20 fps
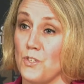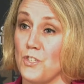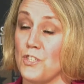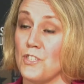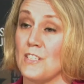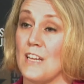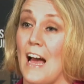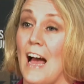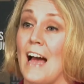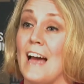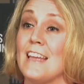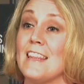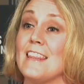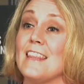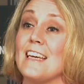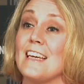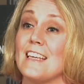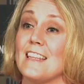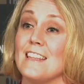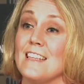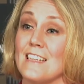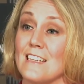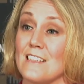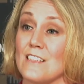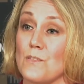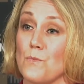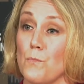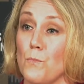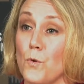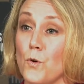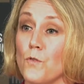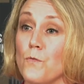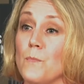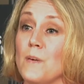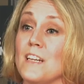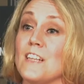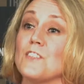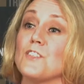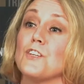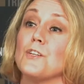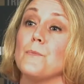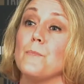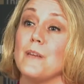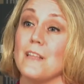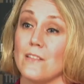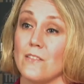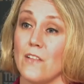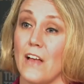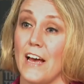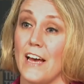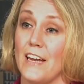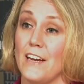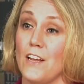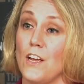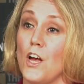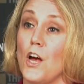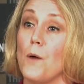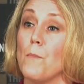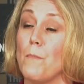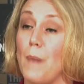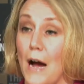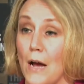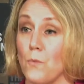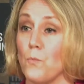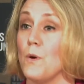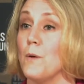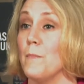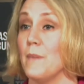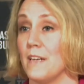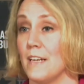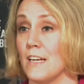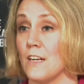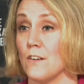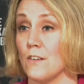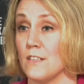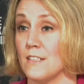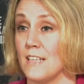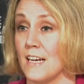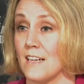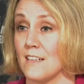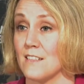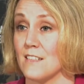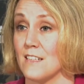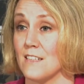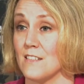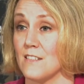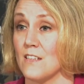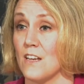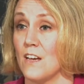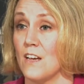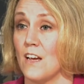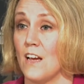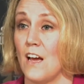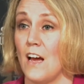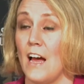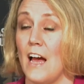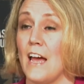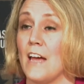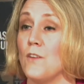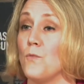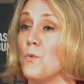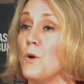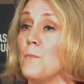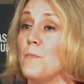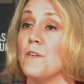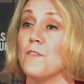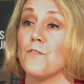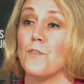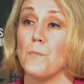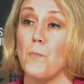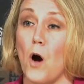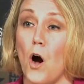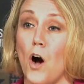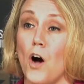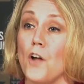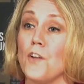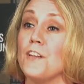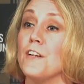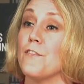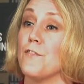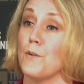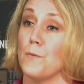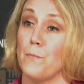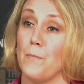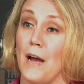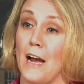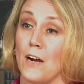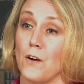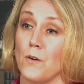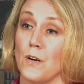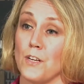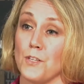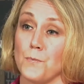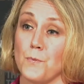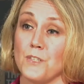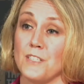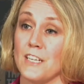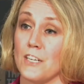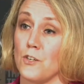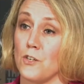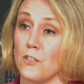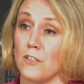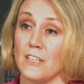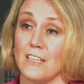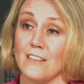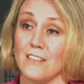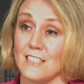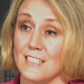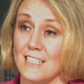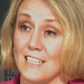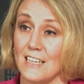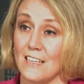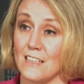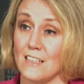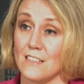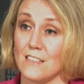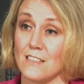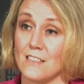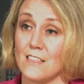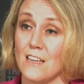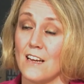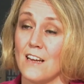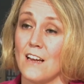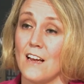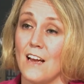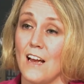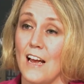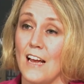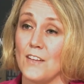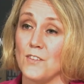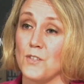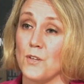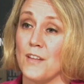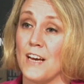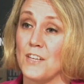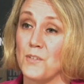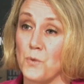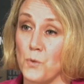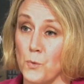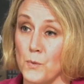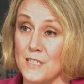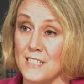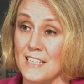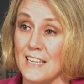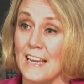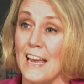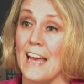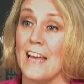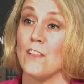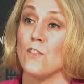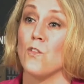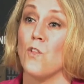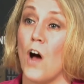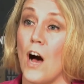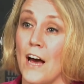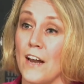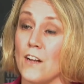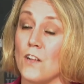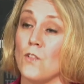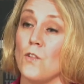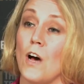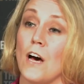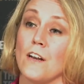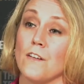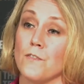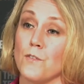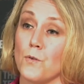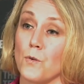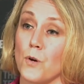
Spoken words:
which is I think this movement is going to be led by women here in Texas and women from all different backgrounds, particularly Latinas. And so that's where we see a lot of